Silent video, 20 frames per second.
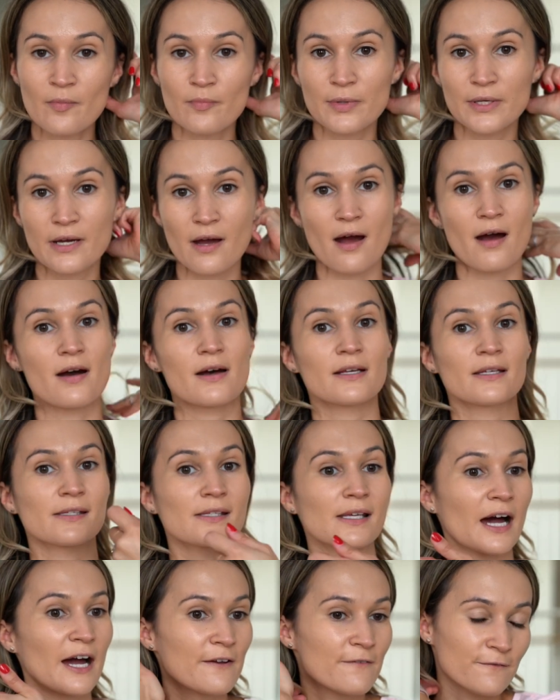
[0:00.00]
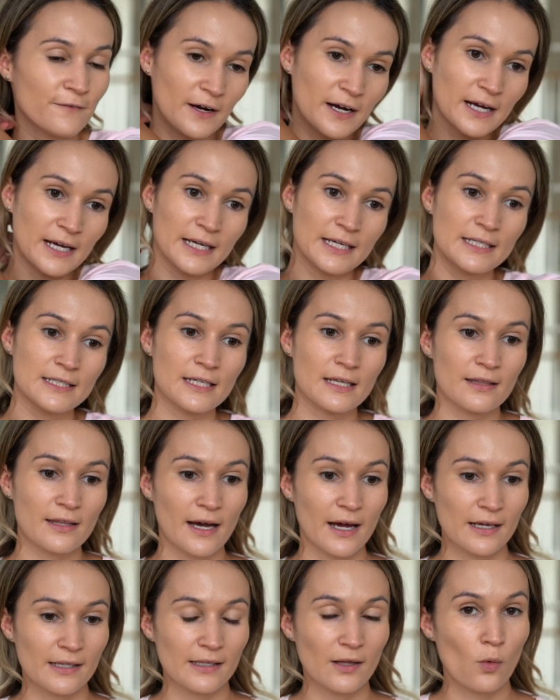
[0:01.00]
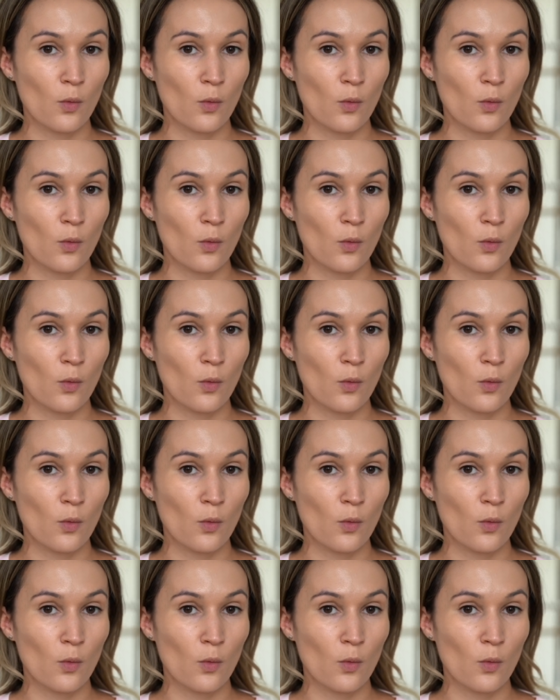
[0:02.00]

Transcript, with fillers: because I find that